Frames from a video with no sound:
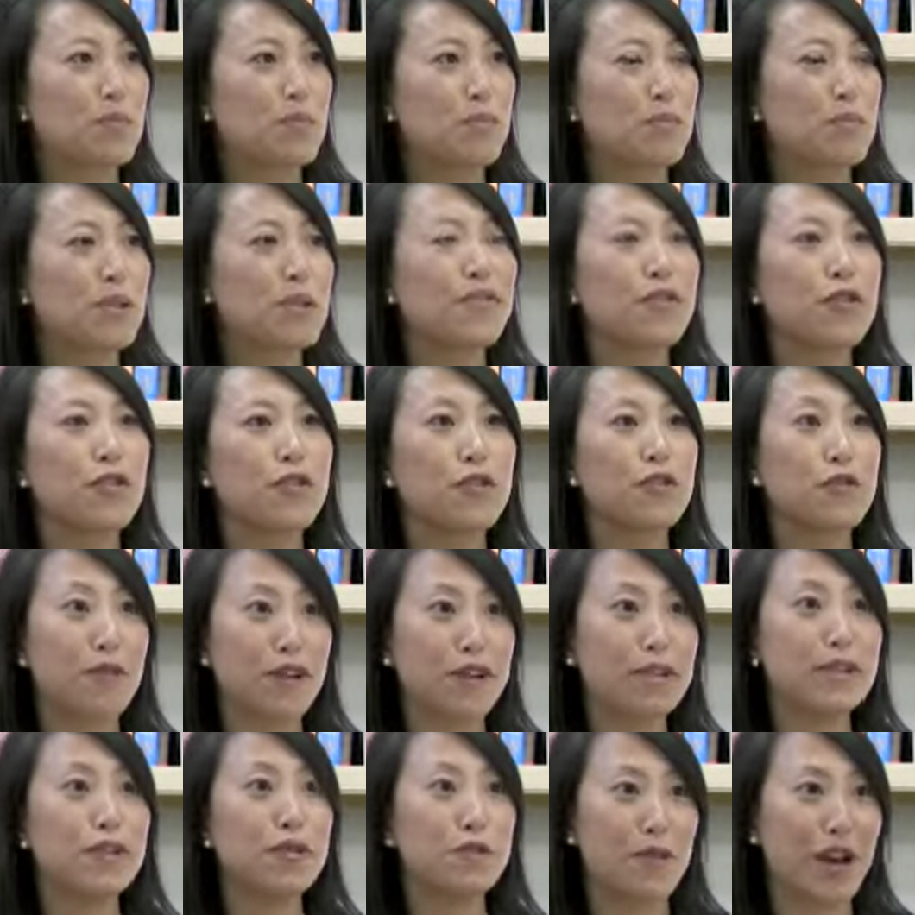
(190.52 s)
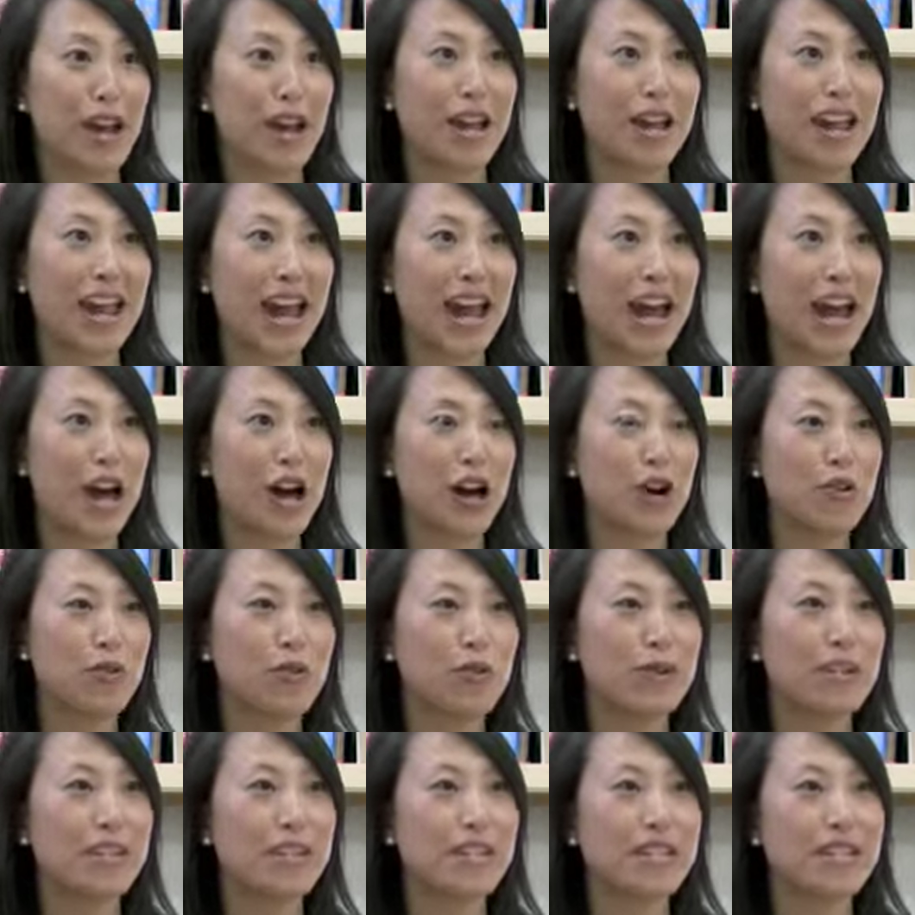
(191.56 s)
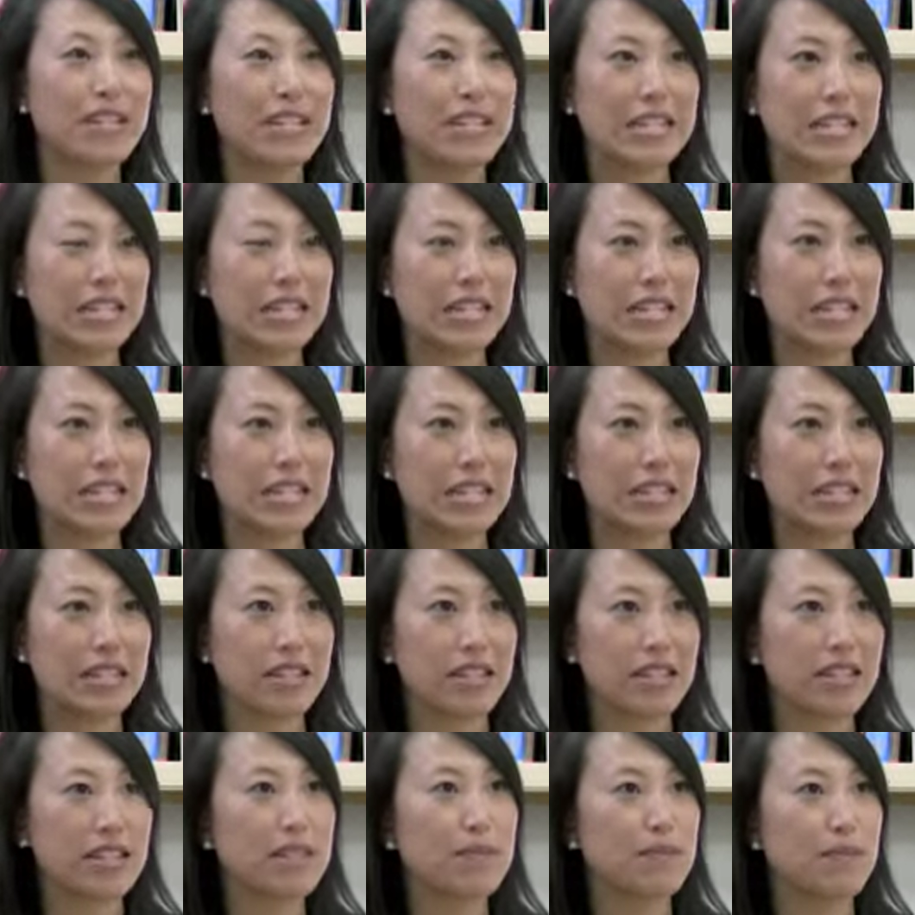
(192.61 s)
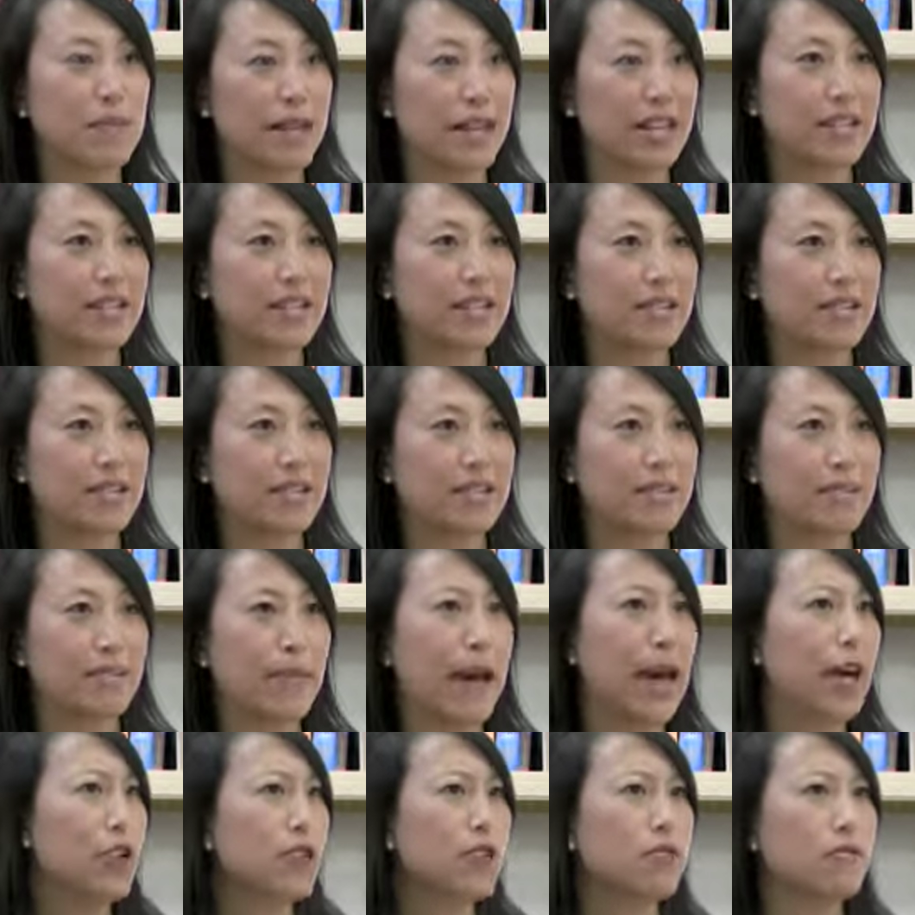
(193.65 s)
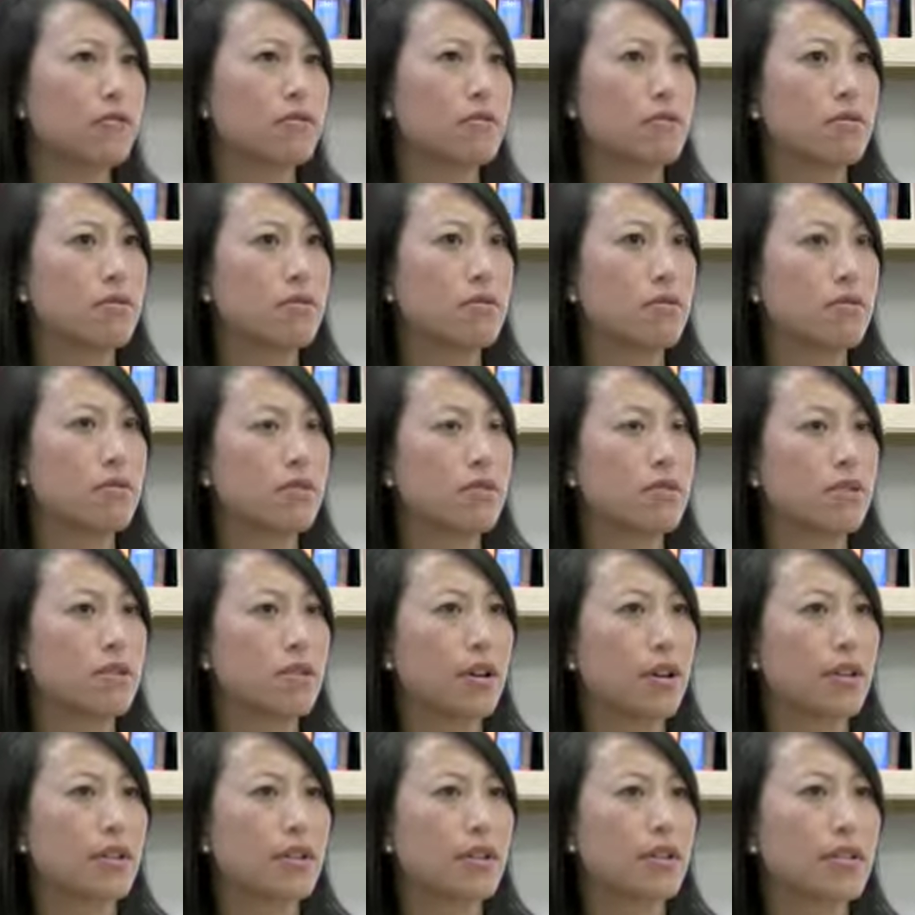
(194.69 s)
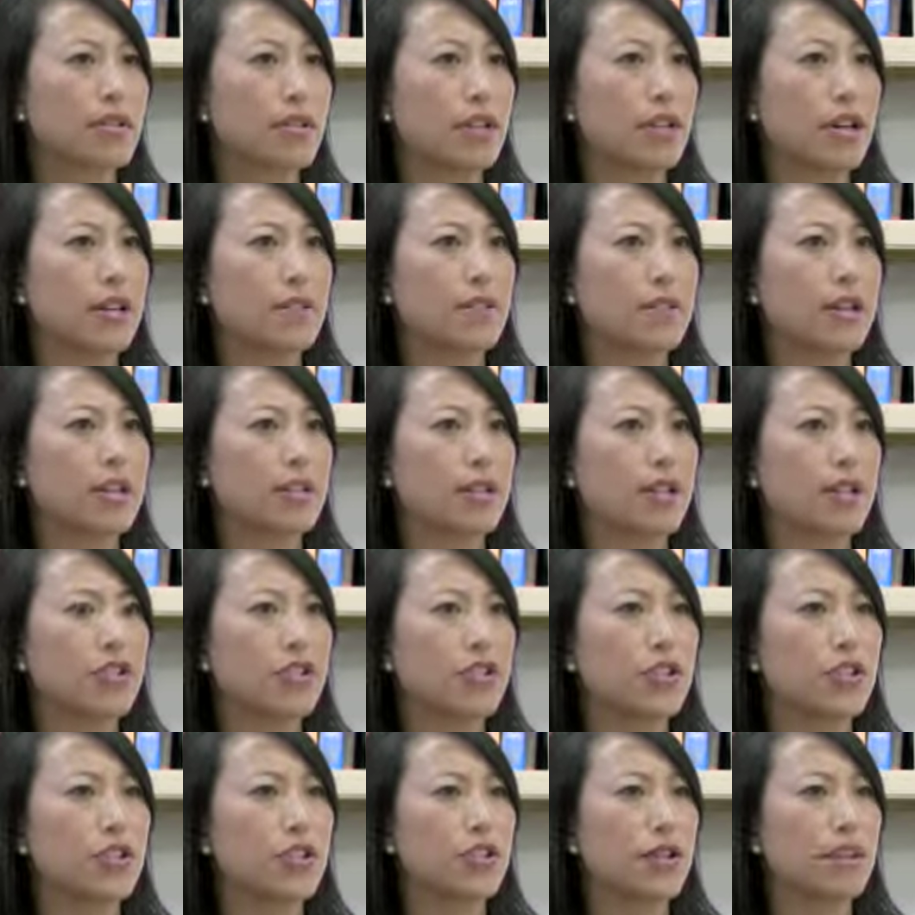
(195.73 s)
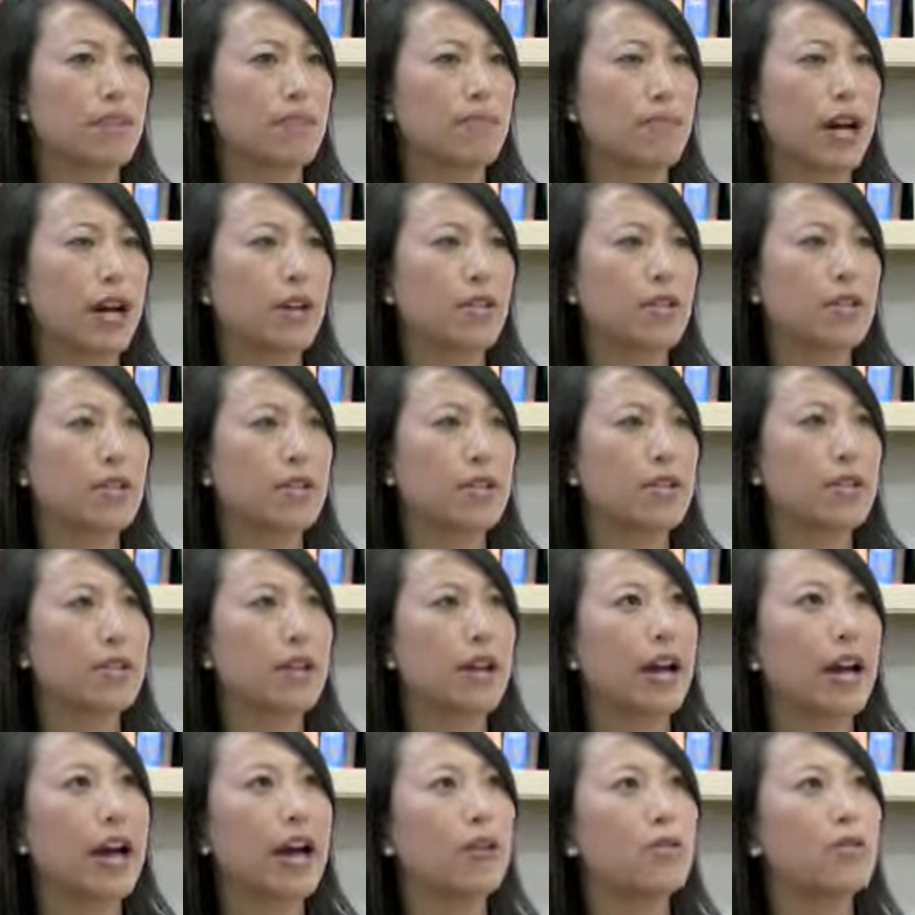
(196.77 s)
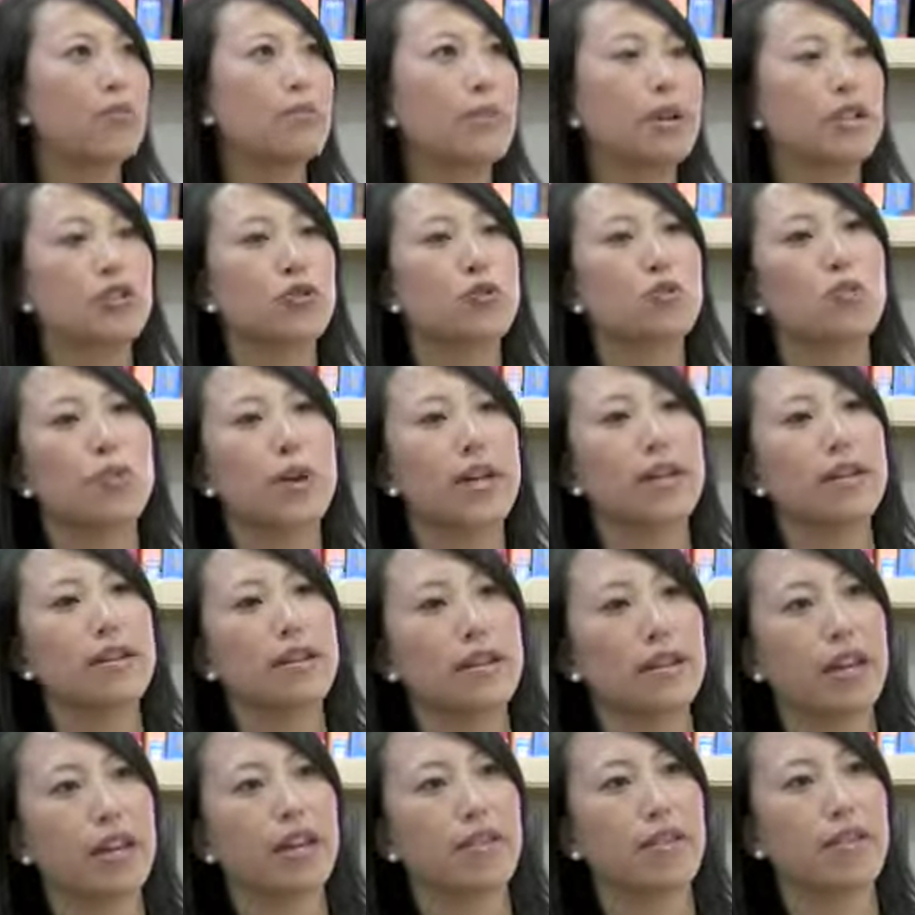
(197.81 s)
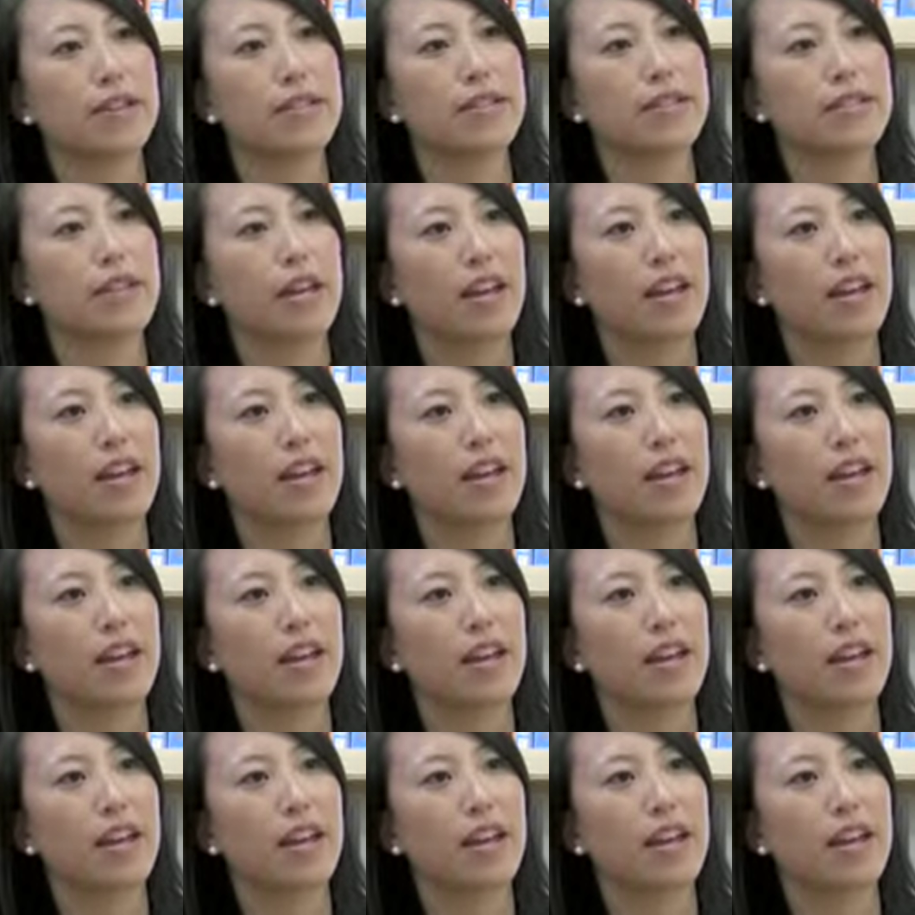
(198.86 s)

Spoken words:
but a very friendly way, how indeed this might matter. I think there's a lot of discussion about how much weight it carries.